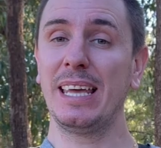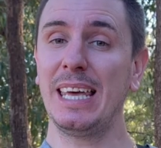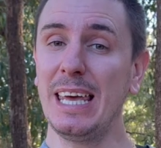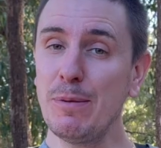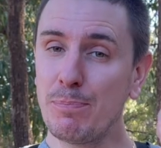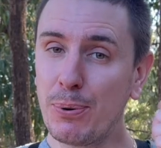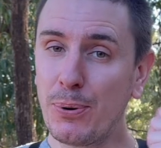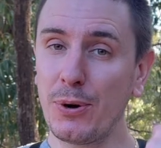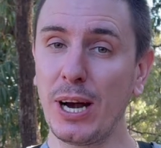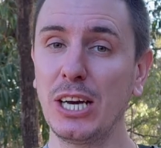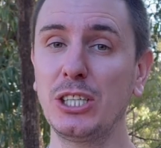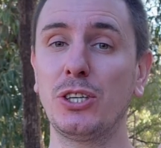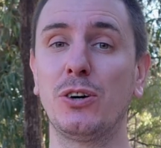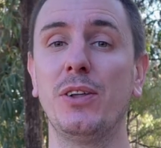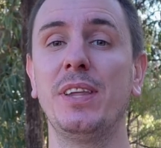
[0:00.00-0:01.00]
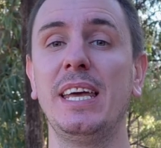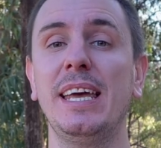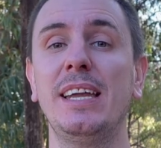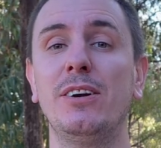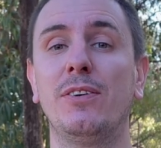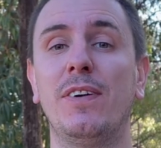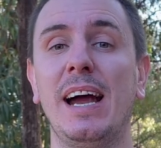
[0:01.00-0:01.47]
Keep pressure on the
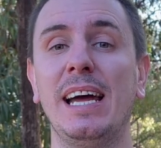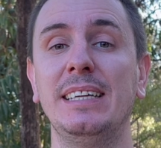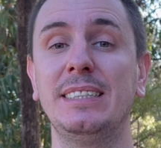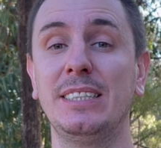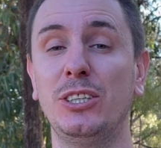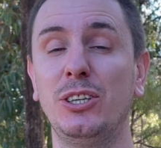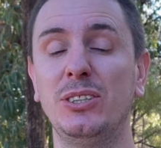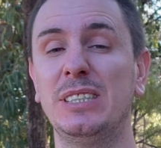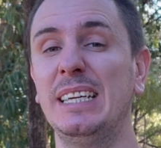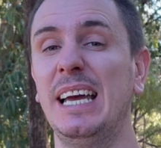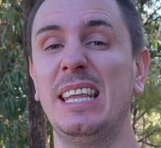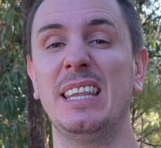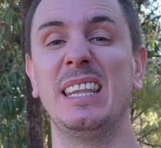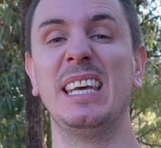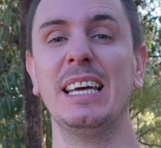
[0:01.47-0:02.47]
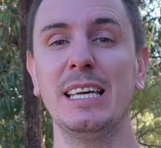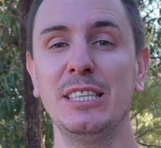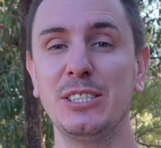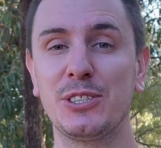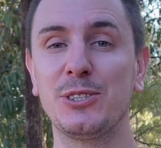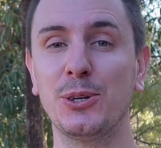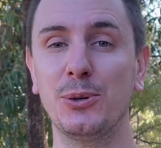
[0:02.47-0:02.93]
inner race using either the
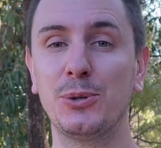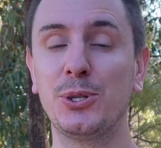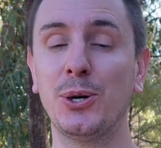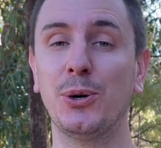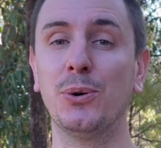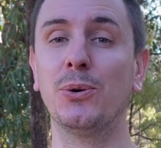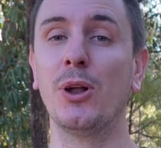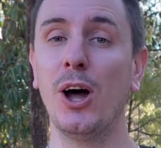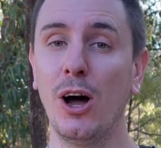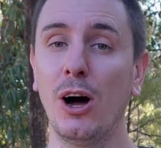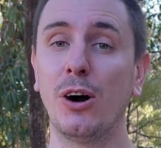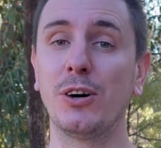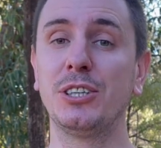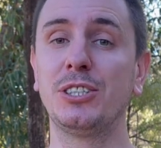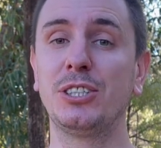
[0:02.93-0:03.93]
install tool or a